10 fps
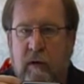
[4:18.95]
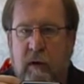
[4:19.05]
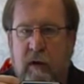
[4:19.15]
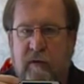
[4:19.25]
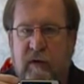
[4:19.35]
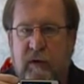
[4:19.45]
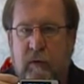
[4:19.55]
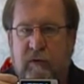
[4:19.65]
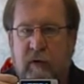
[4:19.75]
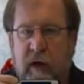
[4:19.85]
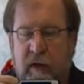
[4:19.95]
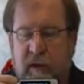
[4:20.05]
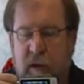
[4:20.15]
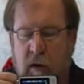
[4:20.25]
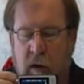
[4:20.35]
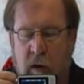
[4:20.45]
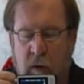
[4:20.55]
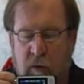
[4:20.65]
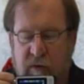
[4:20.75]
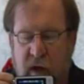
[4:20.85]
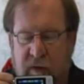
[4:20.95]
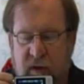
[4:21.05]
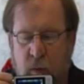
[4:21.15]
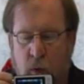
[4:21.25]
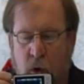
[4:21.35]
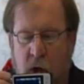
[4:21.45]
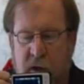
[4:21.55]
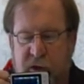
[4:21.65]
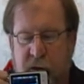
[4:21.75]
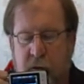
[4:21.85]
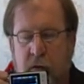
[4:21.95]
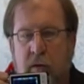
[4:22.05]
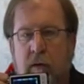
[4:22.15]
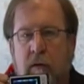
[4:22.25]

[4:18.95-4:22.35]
an individual trace, we've got this wash